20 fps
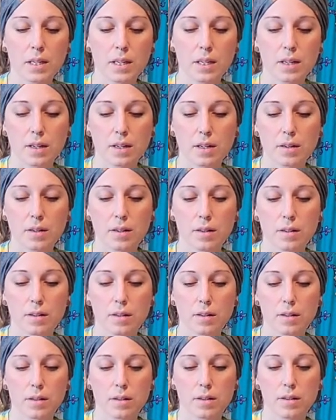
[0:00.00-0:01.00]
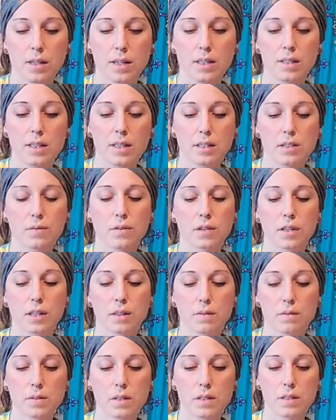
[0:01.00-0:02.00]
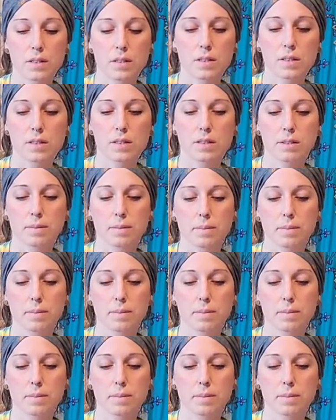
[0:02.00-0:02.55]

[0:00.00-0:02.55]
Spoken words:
here that needs forgiveness,